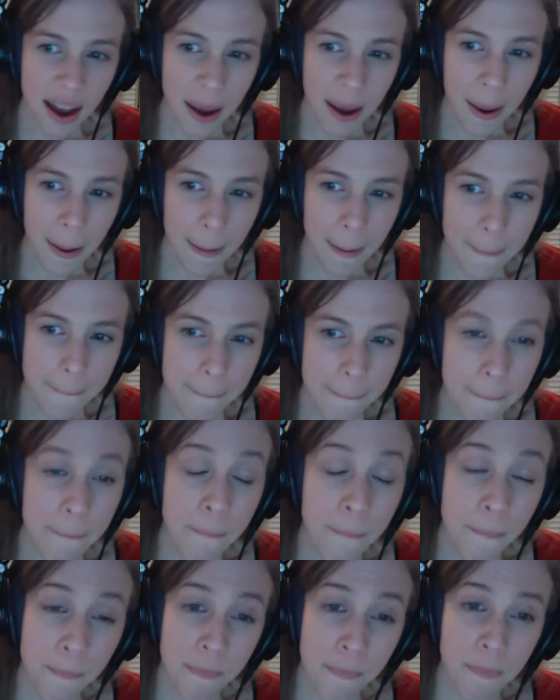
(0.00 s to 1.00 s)
Um,
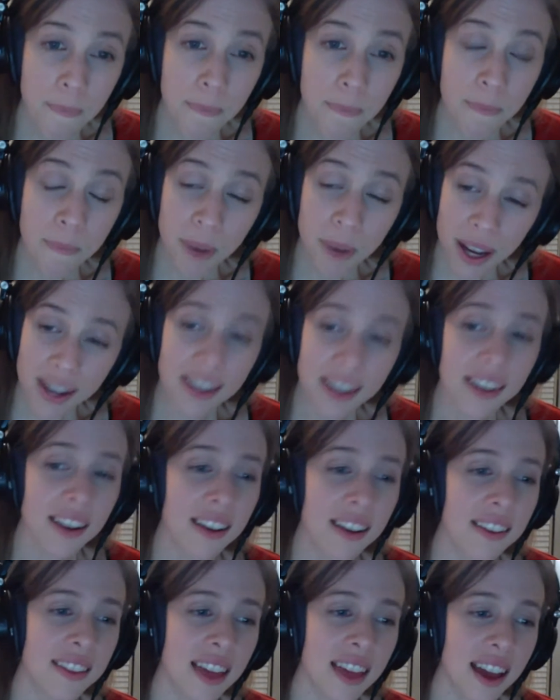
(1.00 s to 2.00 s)
but
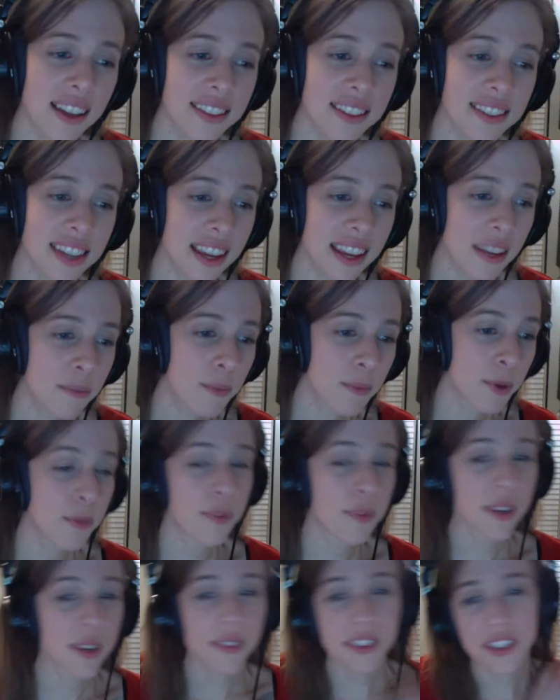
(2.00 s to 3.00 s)
that second
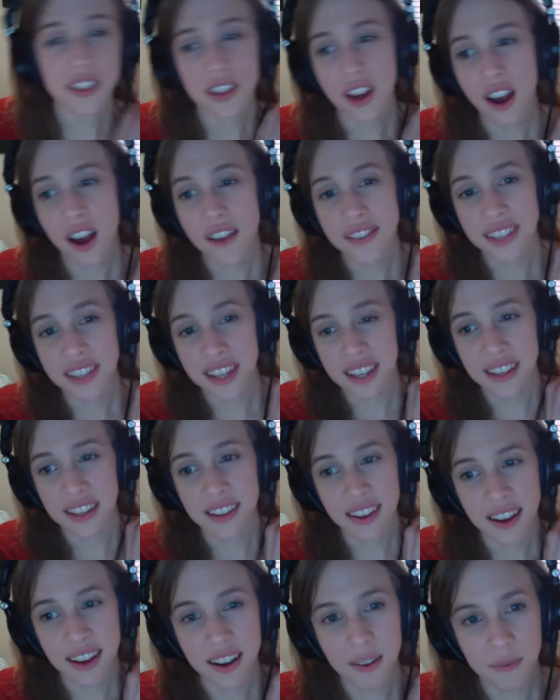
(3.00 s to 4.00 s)
movement of the Tchaikovsky,
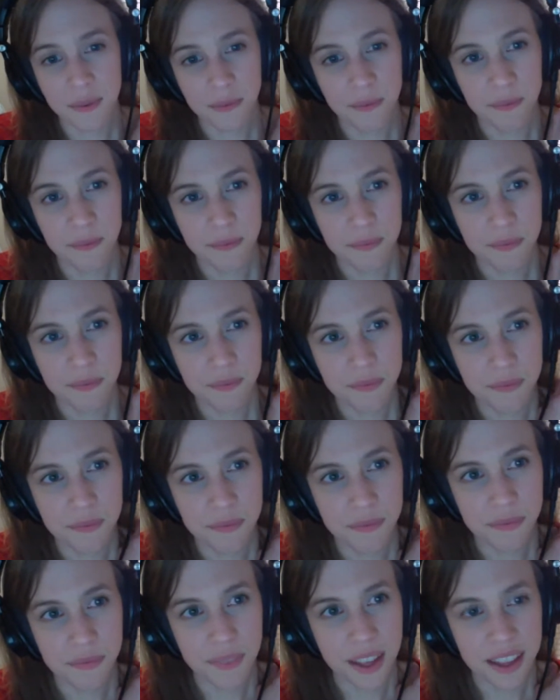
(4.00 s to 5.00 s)
um,
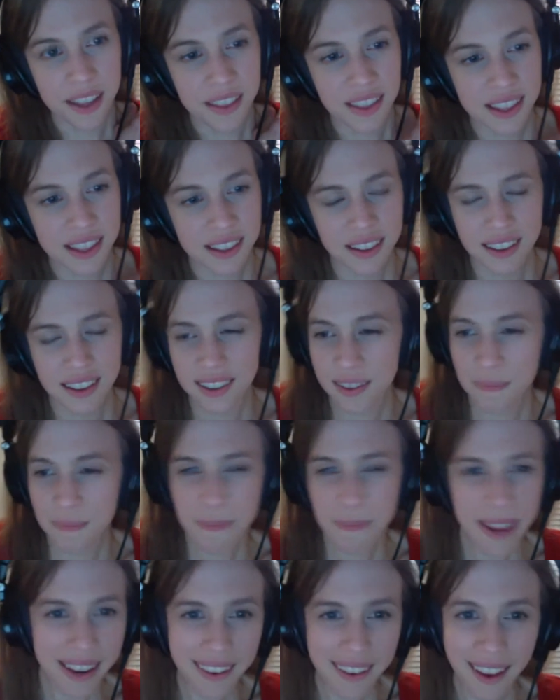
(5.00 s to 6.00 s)
that that
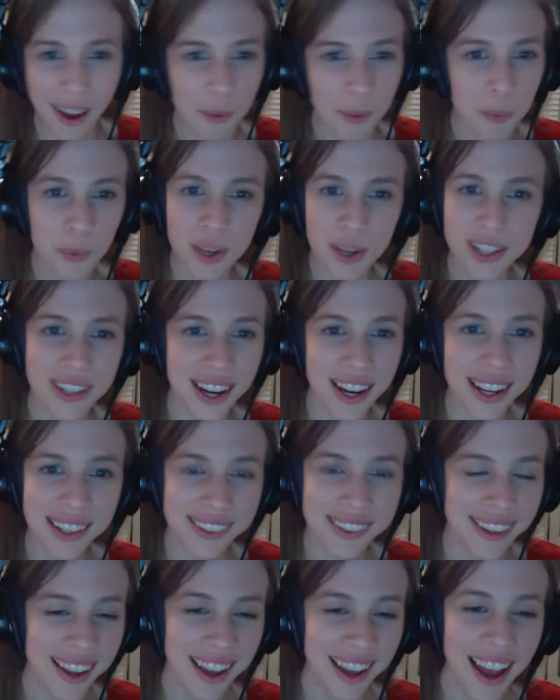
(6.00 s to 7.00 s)
man, I wish I
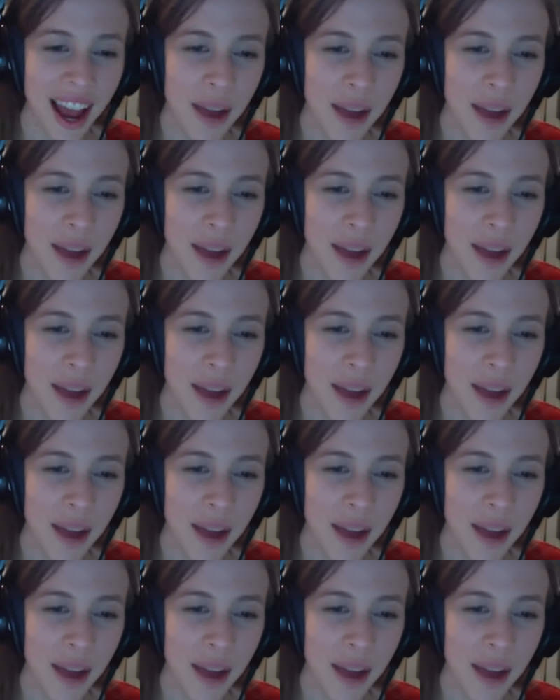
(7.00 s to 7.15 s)
I